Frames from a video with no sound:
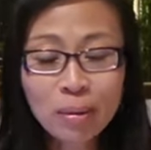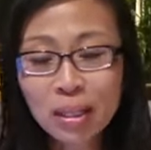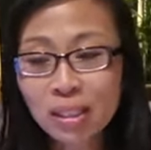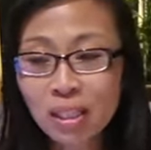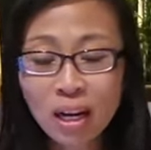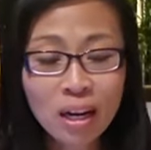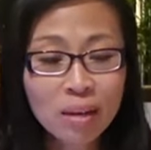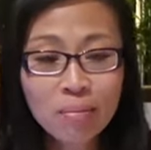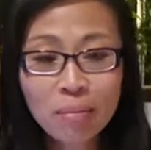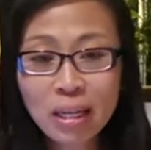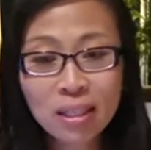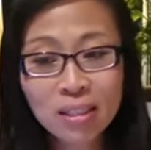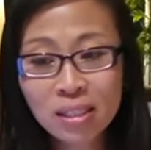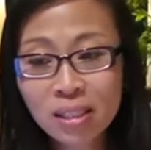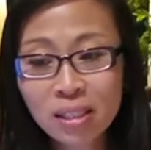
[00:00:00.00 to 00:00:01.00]
because I
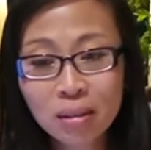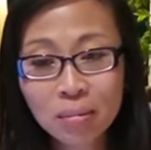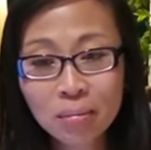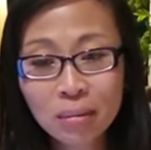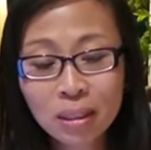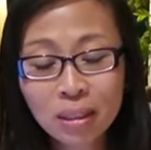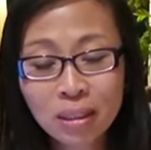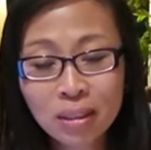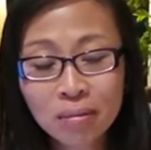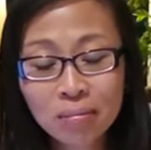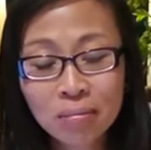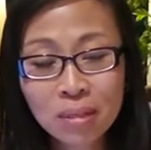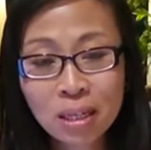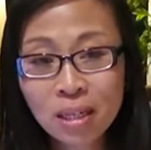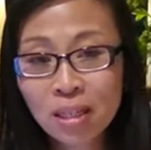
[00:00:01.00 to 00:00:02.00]
made some
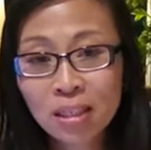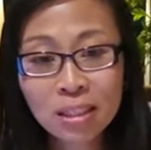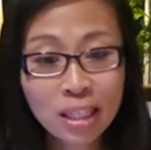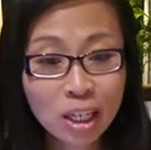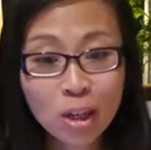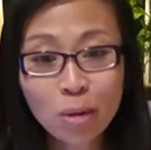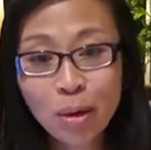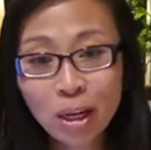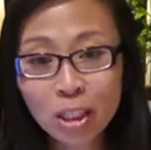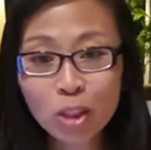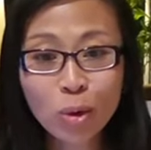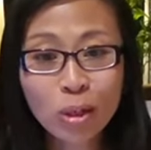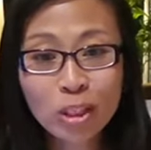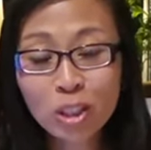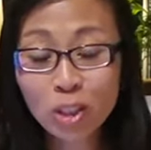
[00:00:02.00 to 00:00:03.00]

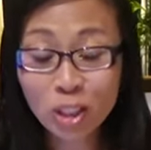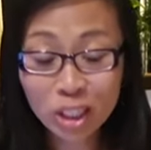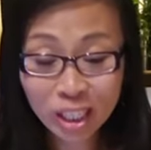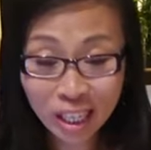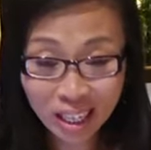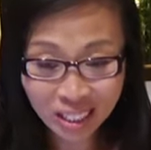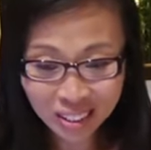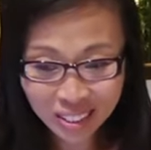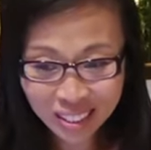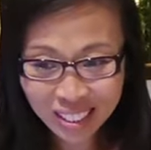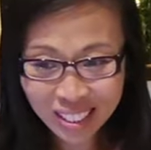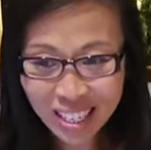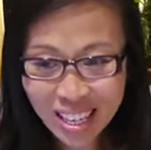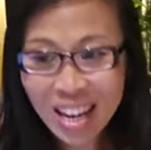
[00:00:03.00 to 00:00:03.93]
decoupage oyster shells,